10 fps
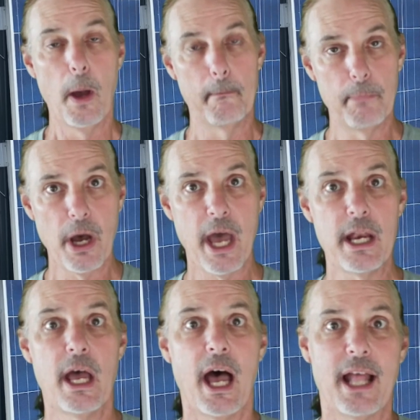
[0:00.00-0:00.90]
but
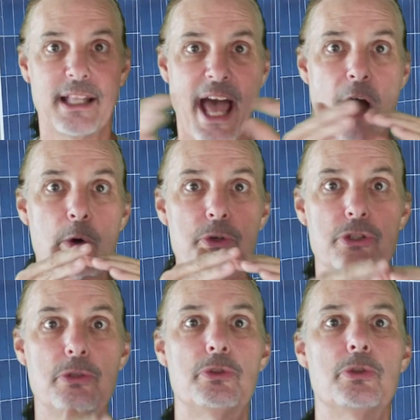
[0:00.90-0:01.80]
allows
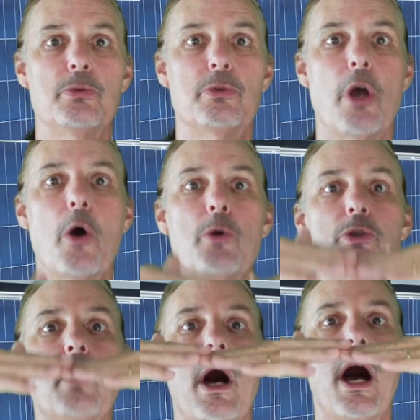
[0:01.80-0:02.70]
you to go
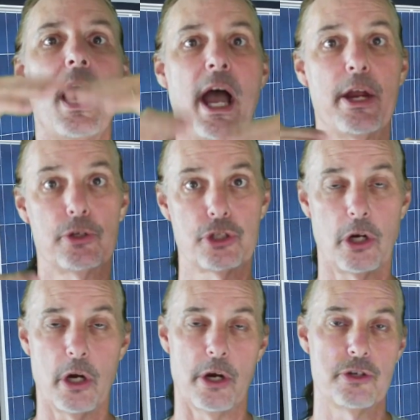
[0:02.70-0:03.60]
to a higher
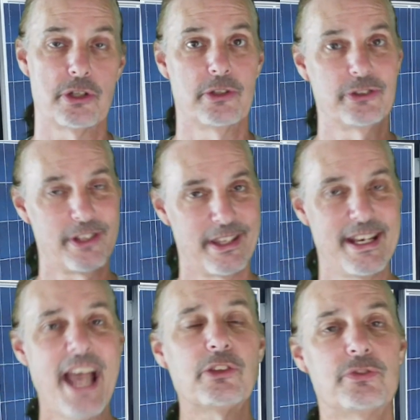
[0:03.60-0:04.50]
charge. So then the
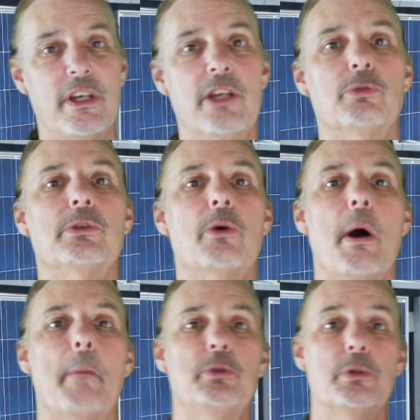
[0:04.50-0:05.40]
next phase would go
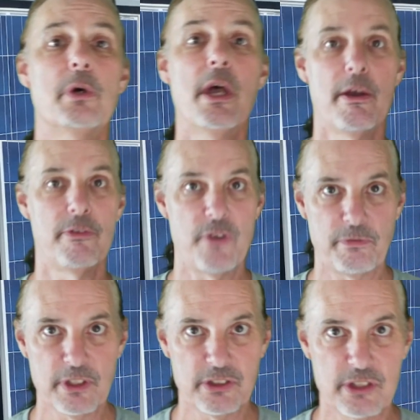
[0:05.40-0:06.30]
up to
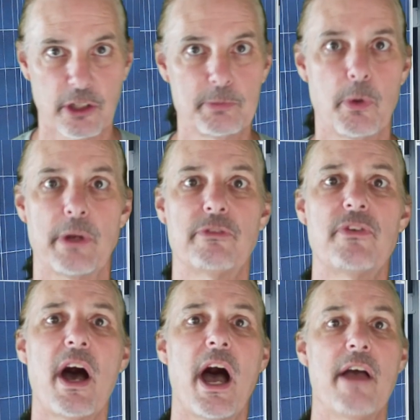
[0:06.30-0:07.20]
fifty-six point
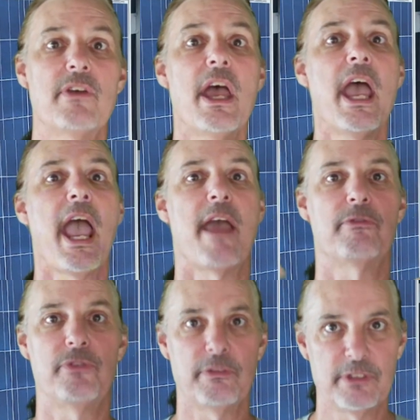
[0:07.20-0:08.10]
five
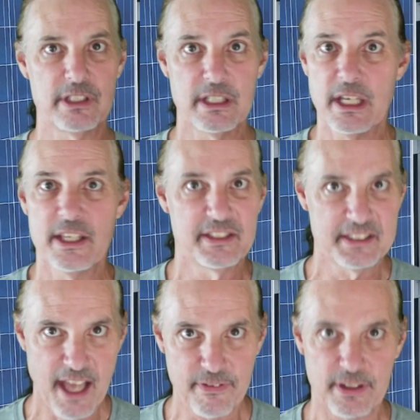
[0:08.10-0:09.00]
and
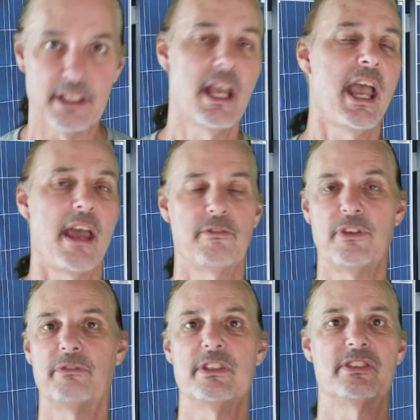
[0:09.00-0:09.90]
fifty-seven and
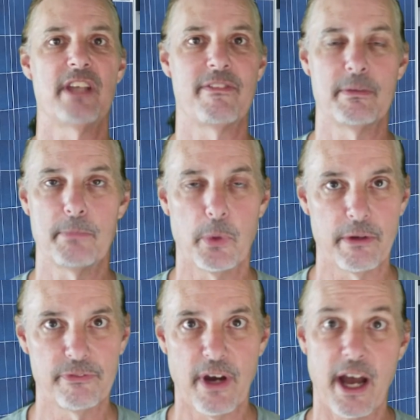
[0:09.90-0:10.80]
fifty-seven
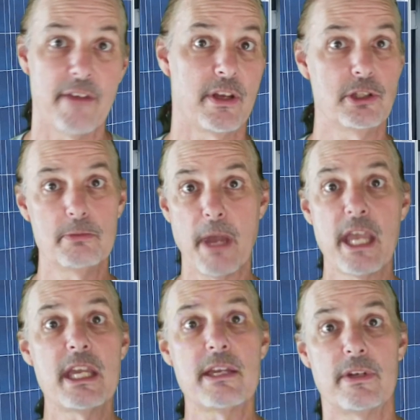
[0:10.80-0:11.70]
point five. And you
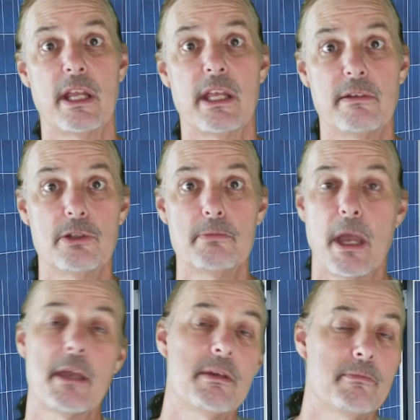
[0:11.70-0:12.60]
may even and you
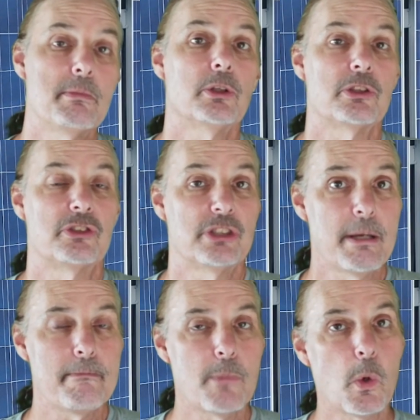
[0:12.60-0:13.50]
may even be able to
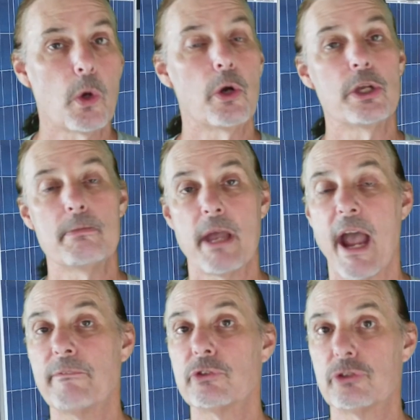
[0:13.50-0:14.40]
skip more, or you may
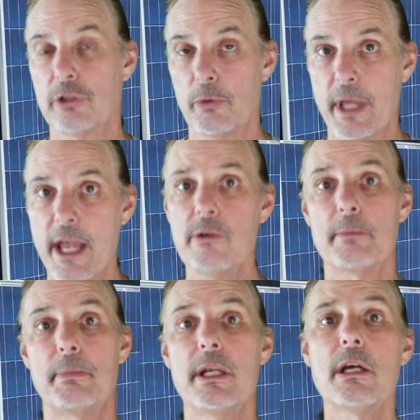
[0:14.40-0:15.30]
have to slow down
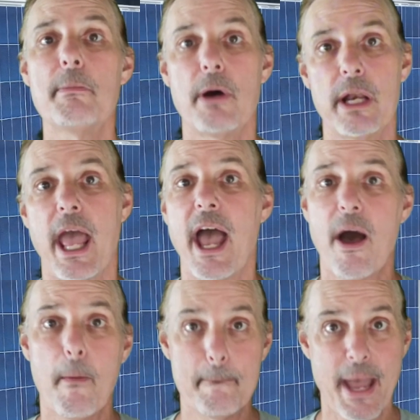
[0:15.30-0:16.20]
depending upon
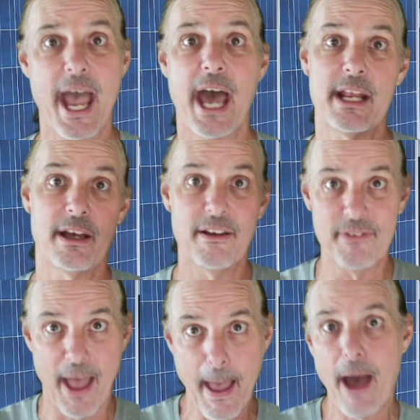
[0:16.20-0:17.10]
how bad of
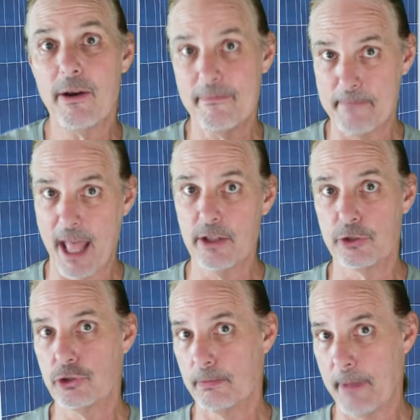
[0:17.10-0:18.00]
out of
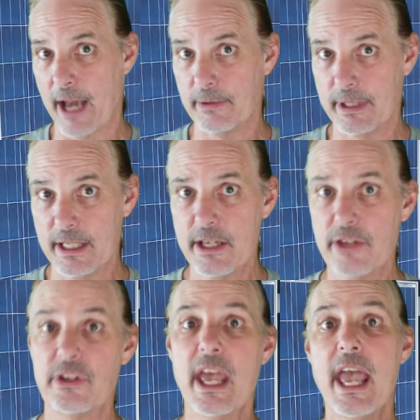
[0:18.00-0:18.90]
balance your battery
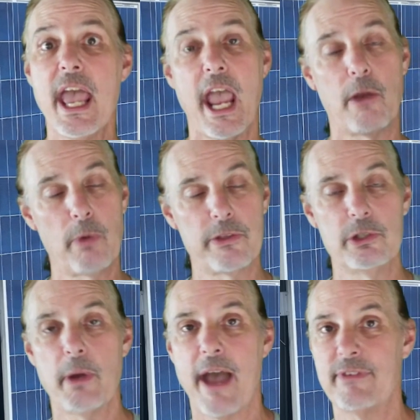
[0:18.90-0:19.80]
is, and whether
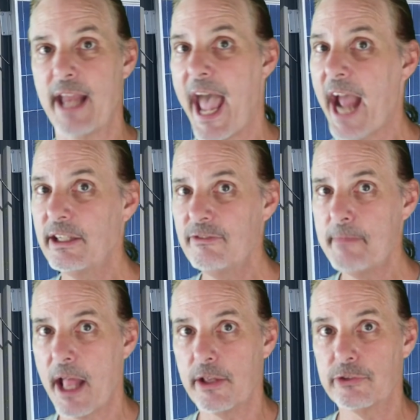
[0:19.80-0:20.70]
you have an active
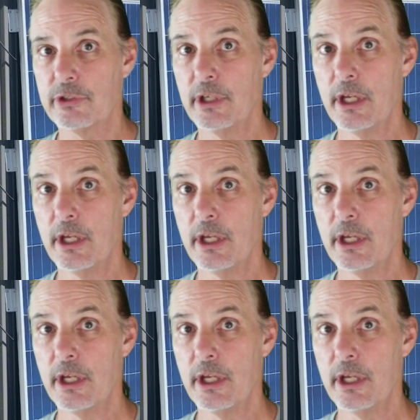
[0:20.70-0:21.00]
balance,